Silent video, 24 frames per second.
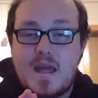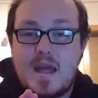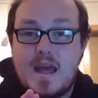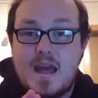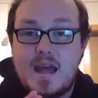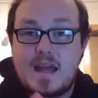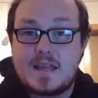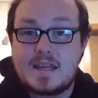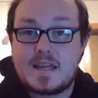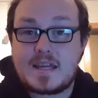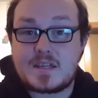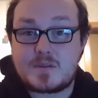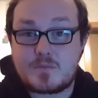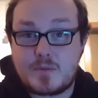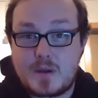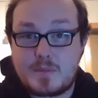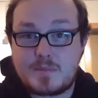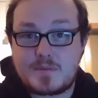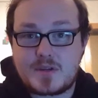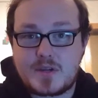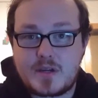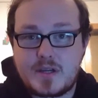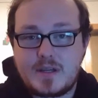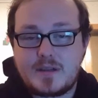and his
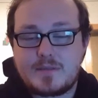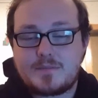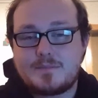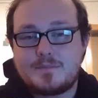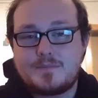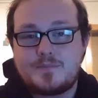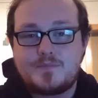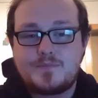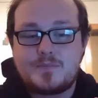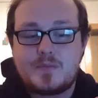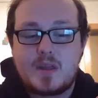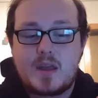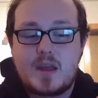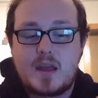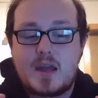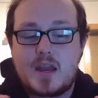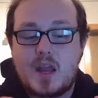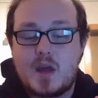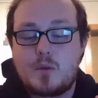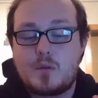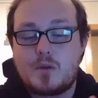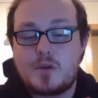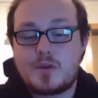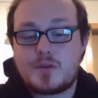website.
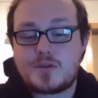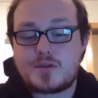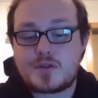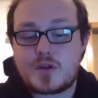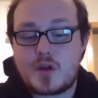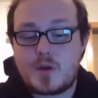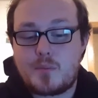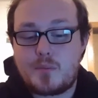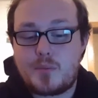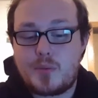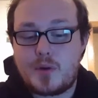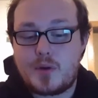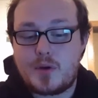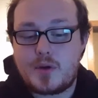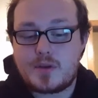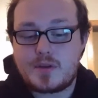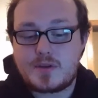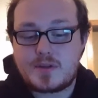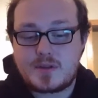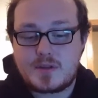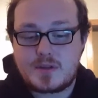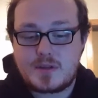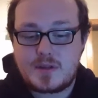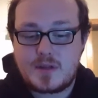And I will also
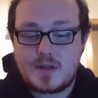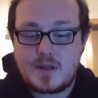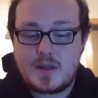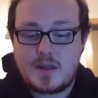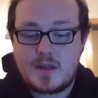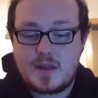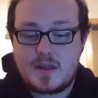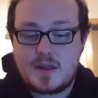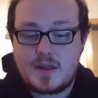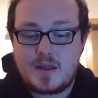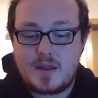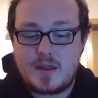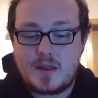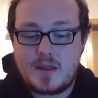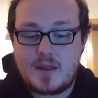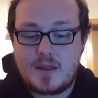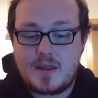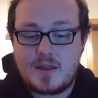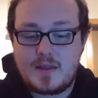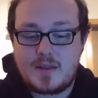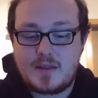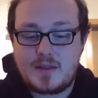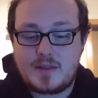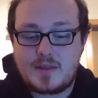put
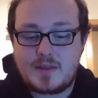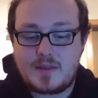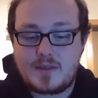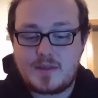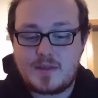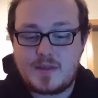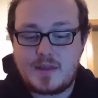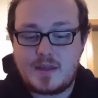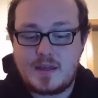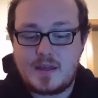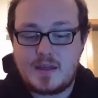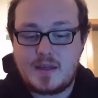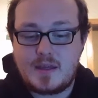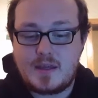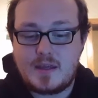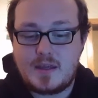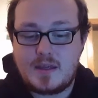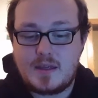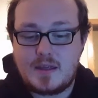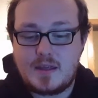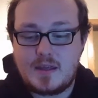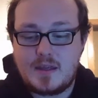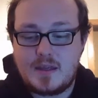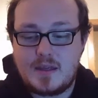
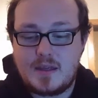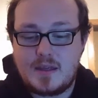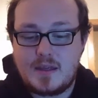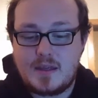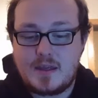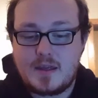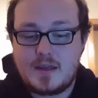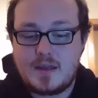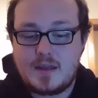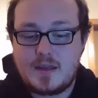the